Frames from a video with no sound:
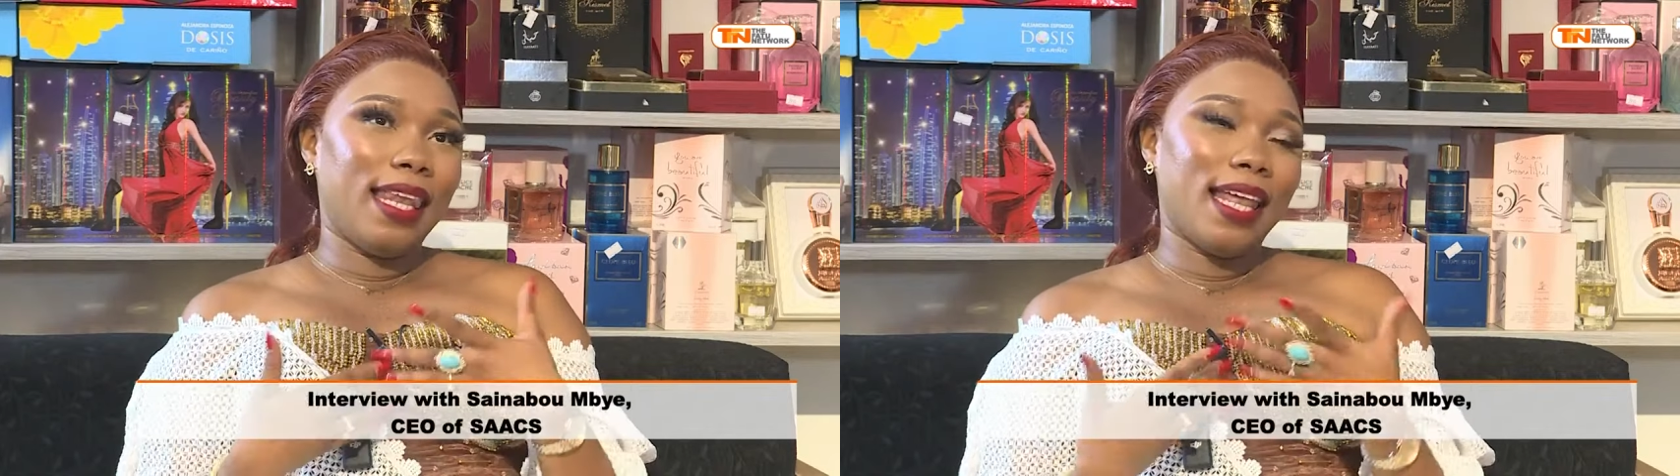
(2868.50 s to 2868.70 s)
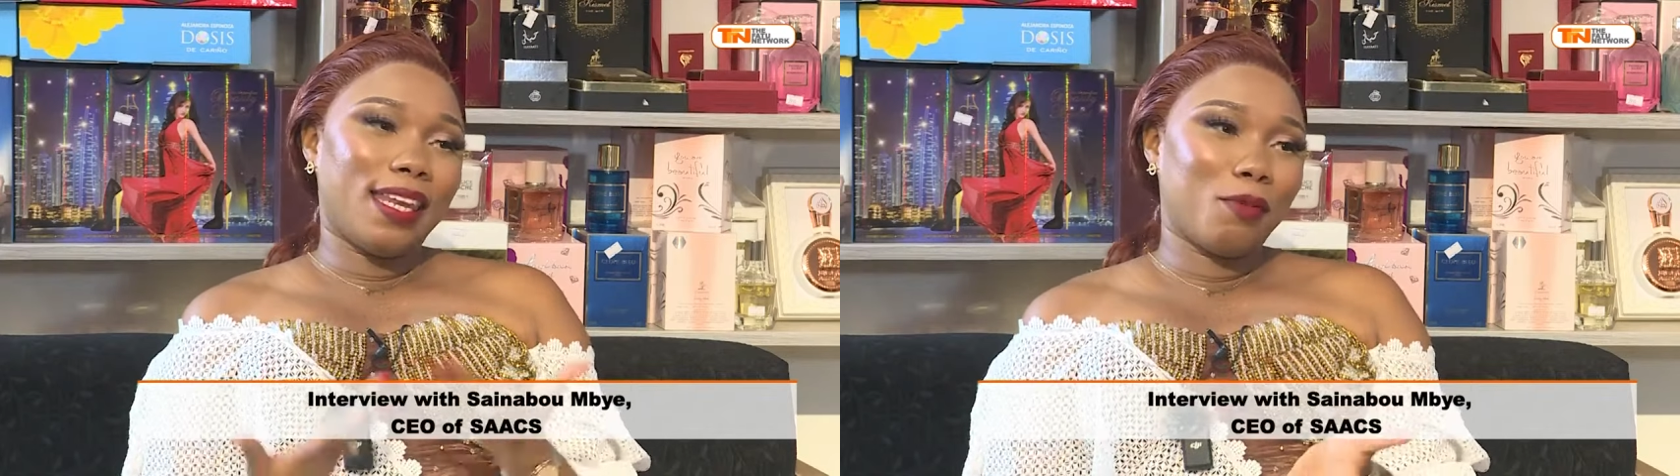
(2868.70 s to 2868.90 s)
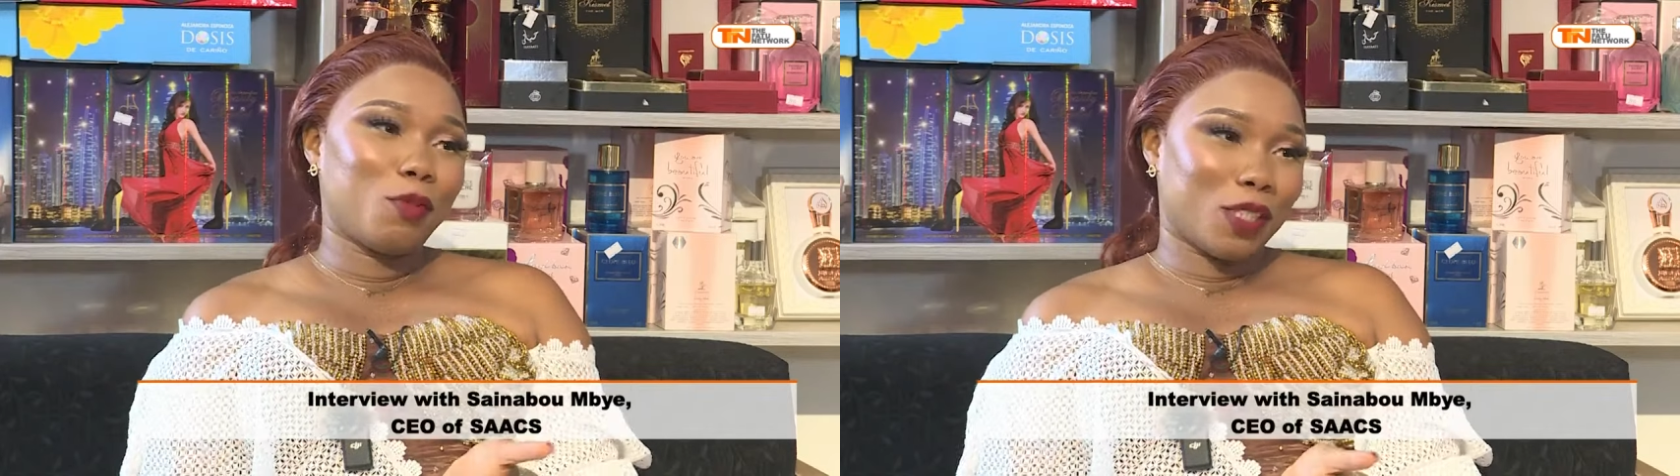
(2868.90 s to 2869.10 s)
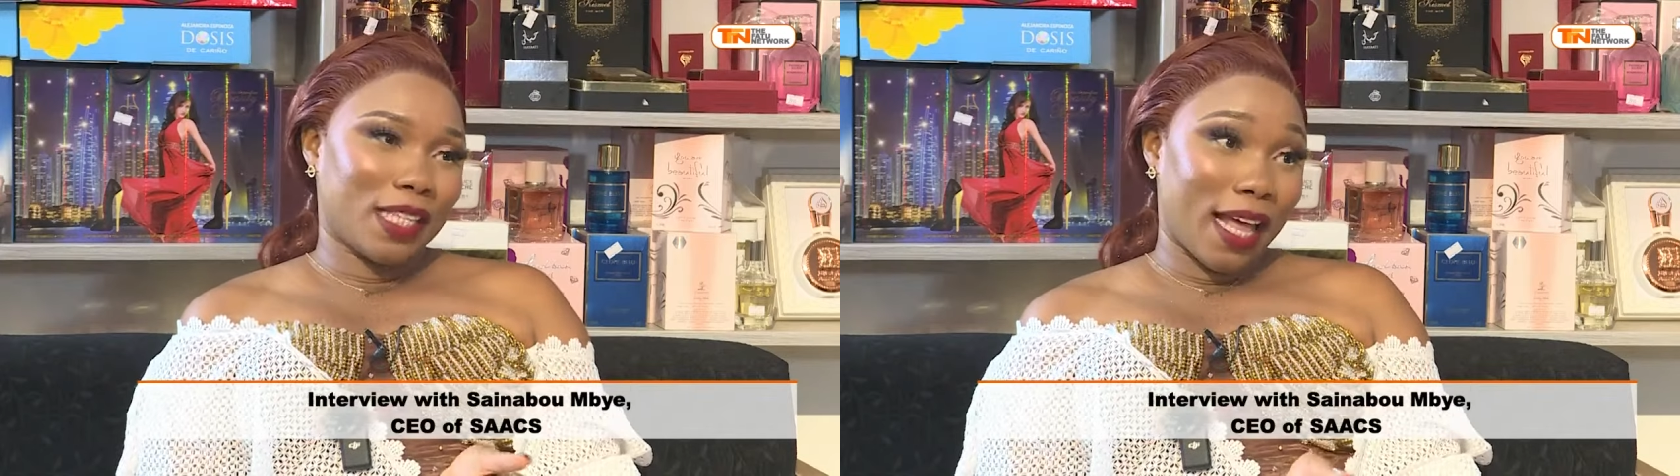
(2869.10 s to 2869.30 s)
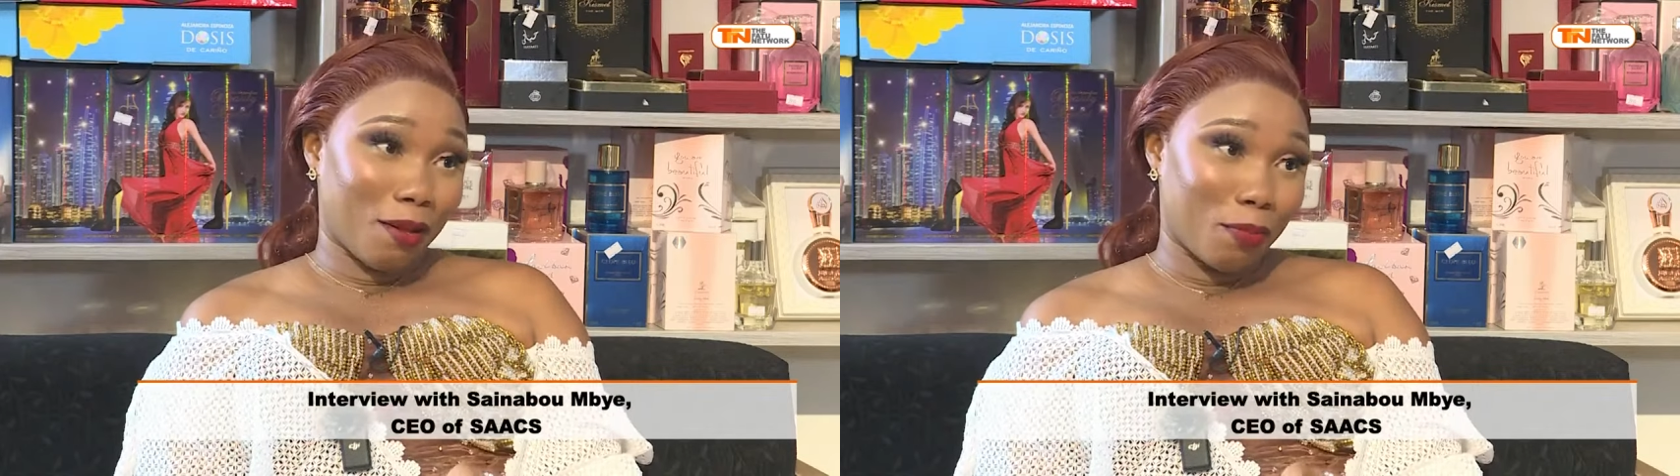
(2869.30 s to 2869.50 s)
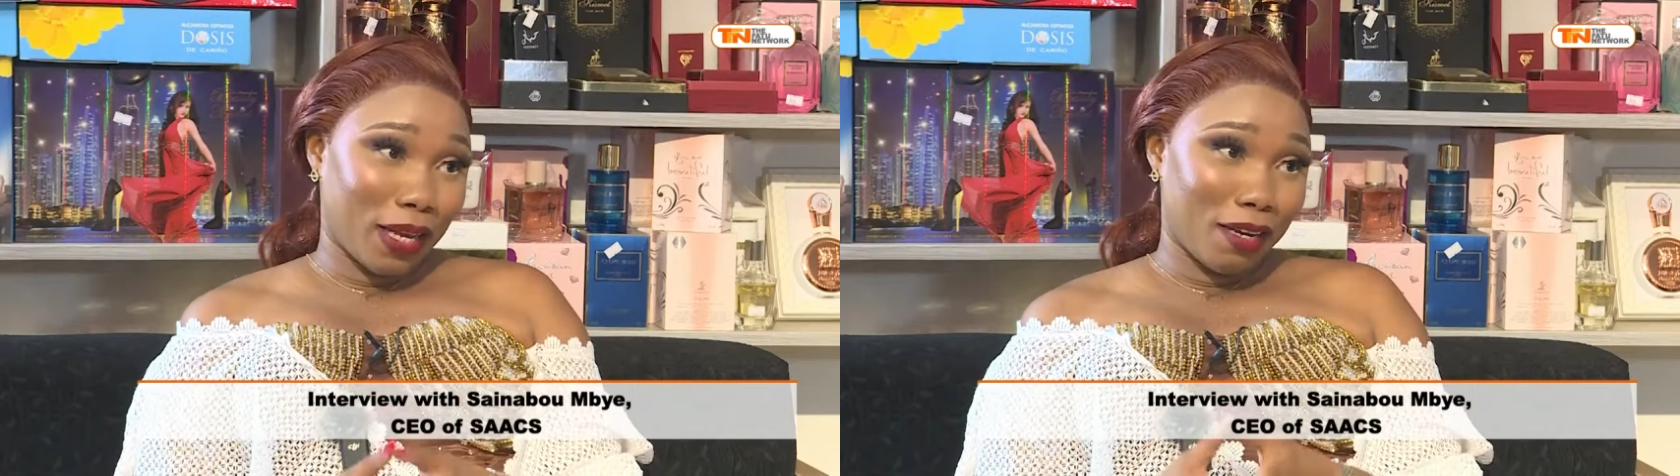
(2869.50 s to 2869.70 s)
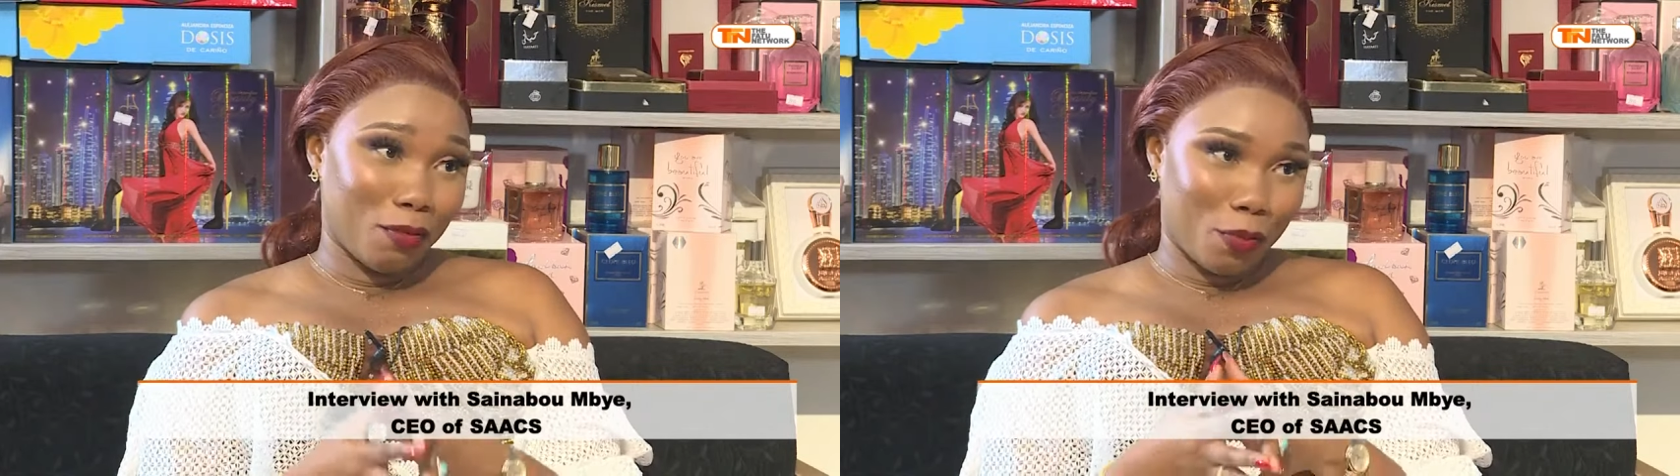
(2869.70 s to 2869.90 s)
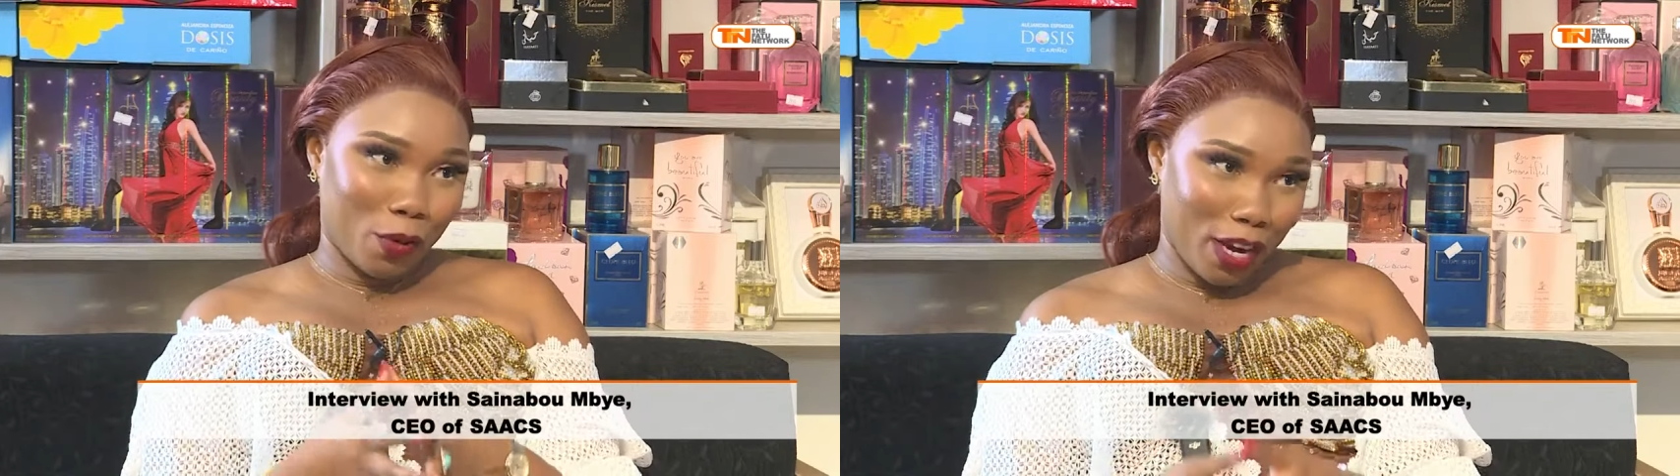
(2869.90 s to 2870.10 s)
Let them just help and